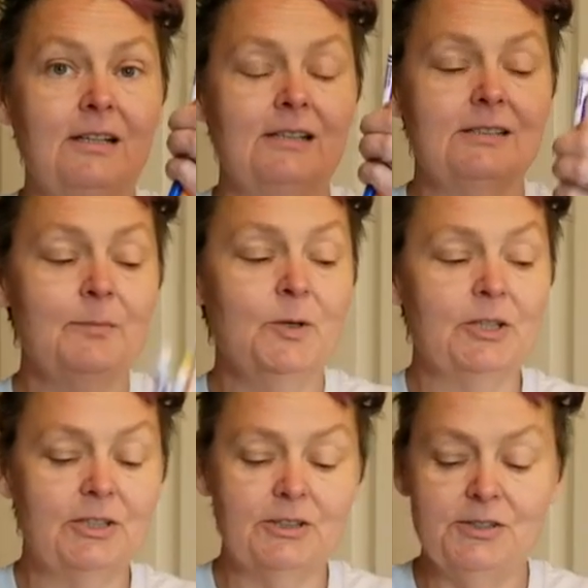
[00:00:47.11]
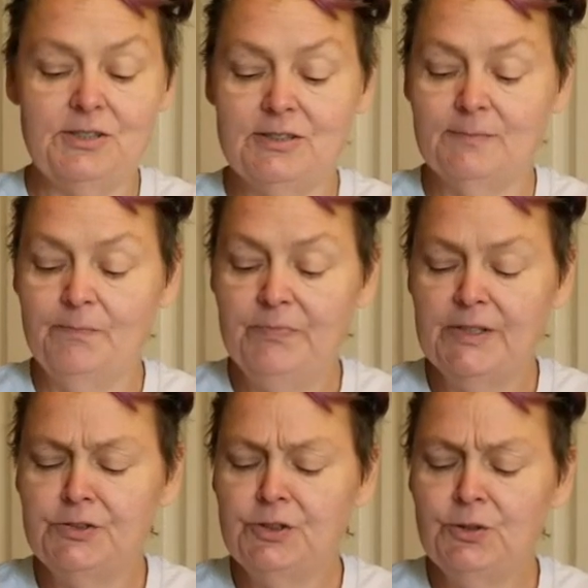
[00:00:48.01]
Some markers,
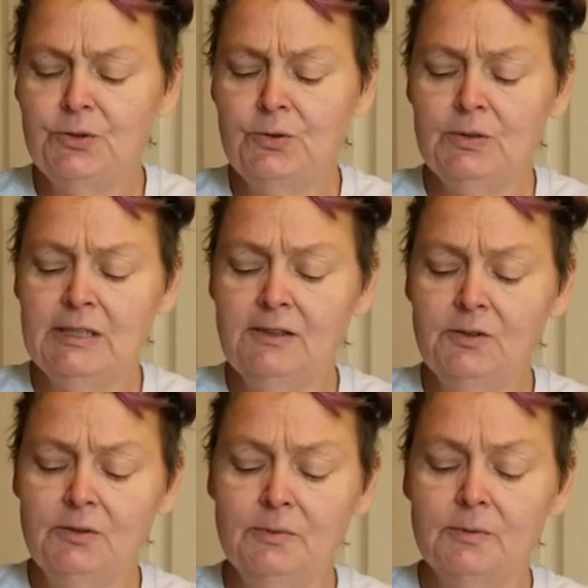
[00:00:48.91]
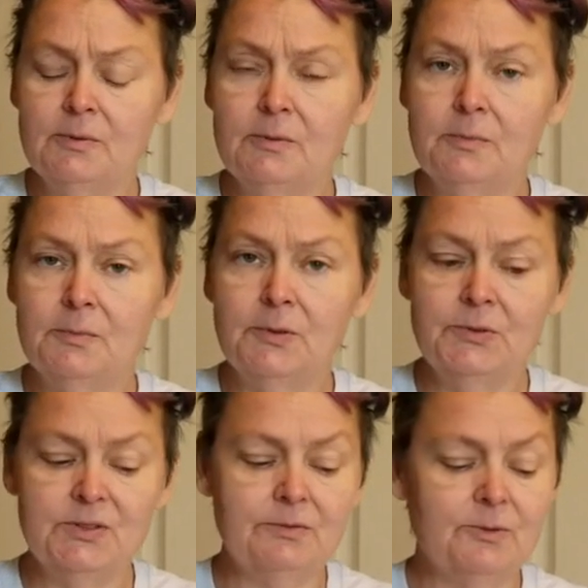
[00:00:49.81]
two little
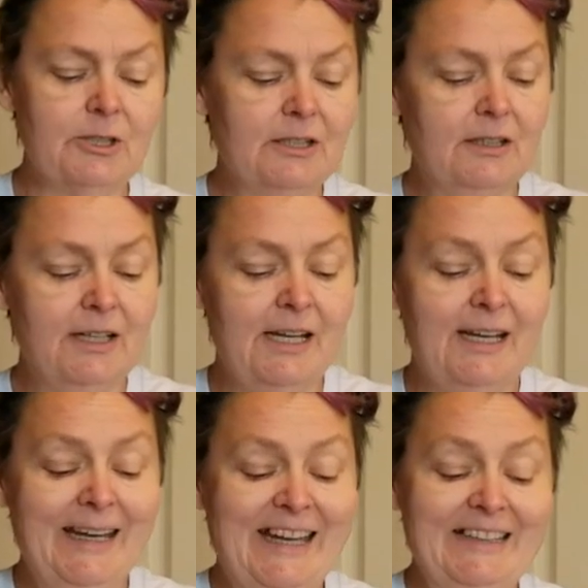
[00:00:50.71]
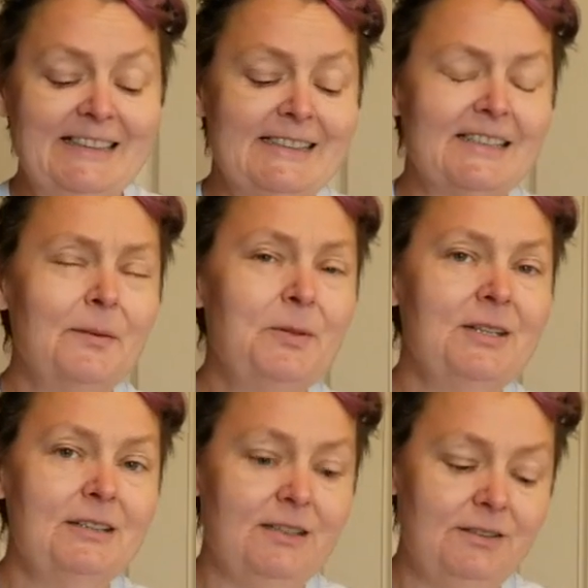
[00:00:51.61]
bowls of water, and
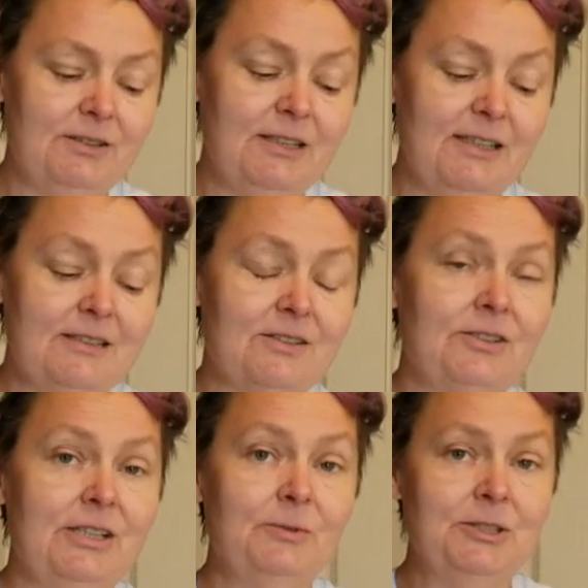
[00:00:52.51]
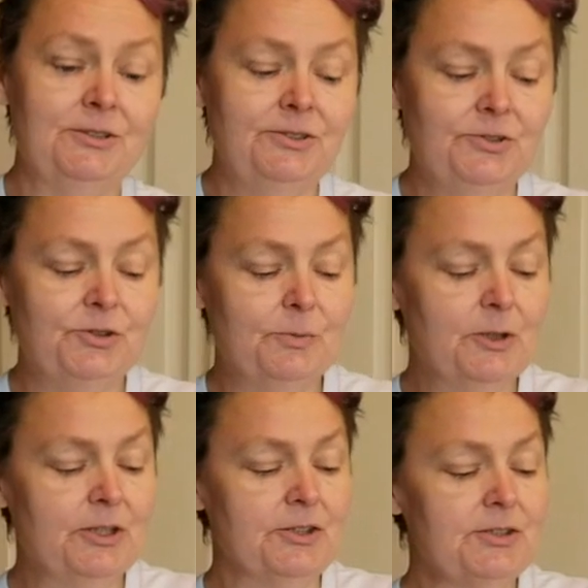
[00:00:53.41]
something that you can get dirty when you use your
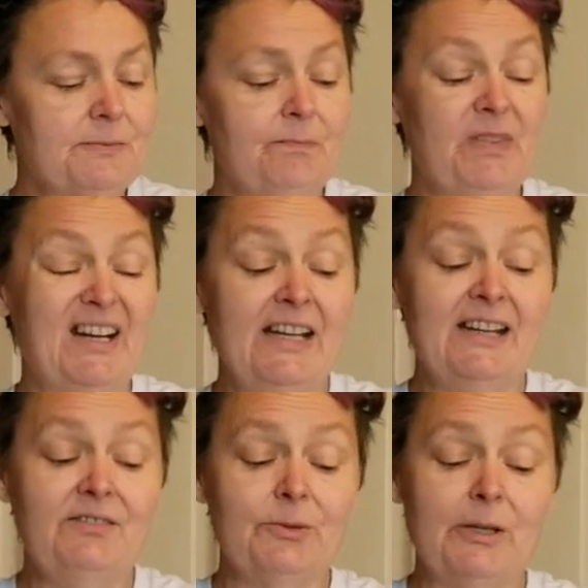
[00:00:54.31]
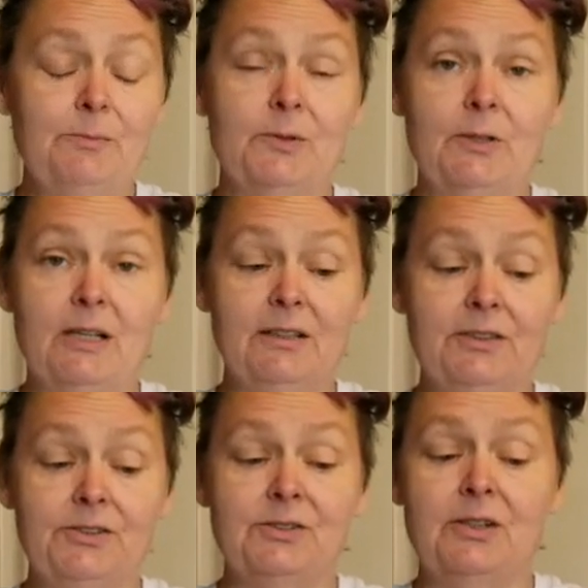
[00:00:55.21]
markers. I have the rainbow
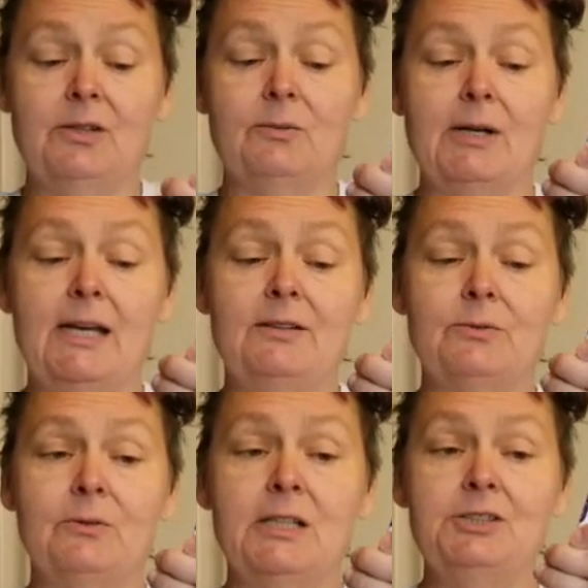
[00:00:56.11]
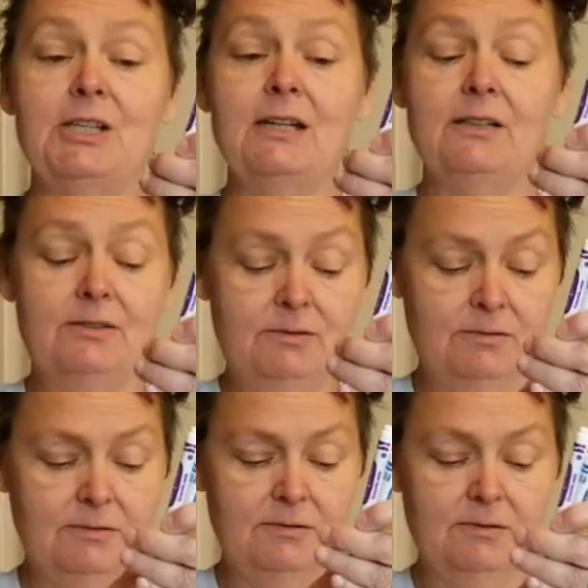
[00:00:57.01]
colors, red, orange, yellow,
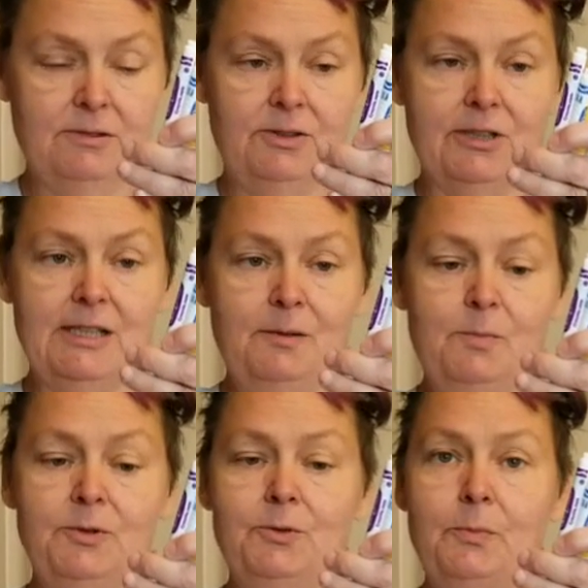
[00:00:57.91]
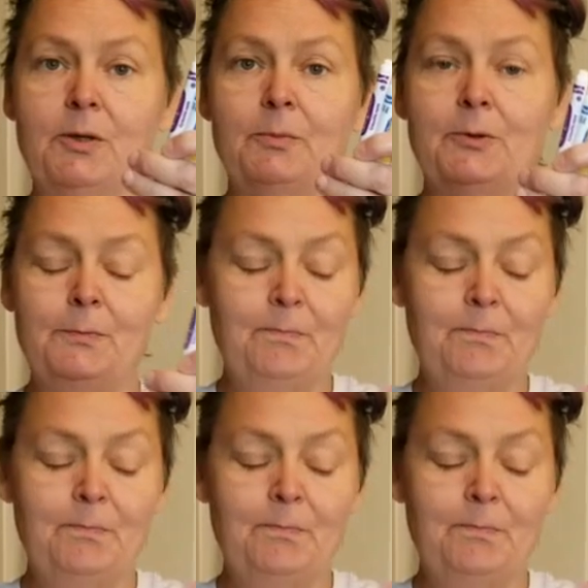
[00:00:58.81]
green, blue, purple.